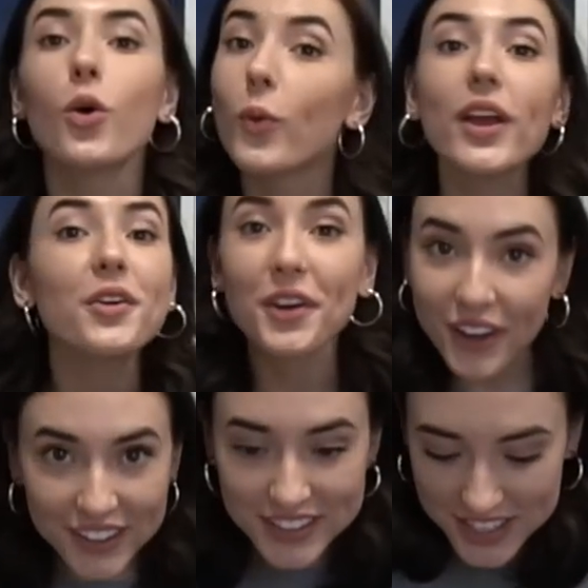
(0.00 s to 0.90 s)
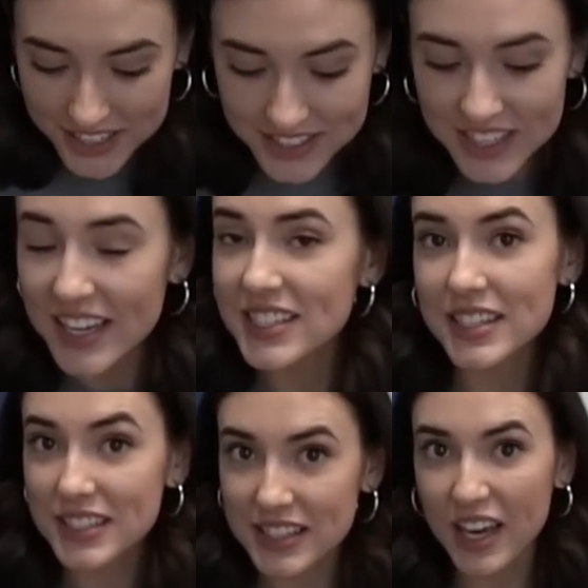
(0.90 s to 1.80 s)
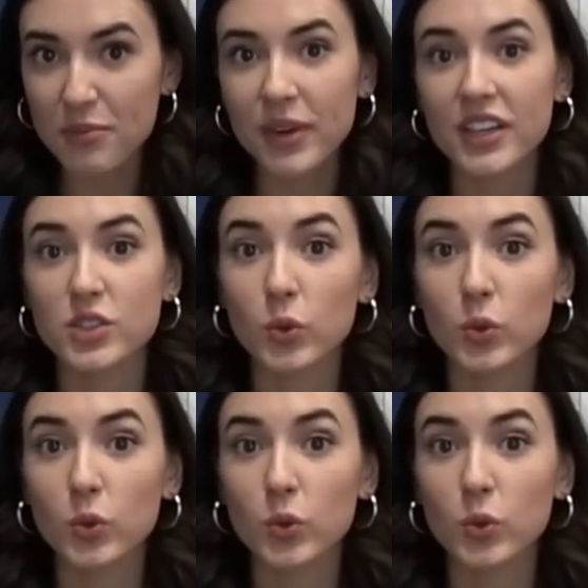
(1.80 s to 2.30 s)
We are not gonna taste test this yet because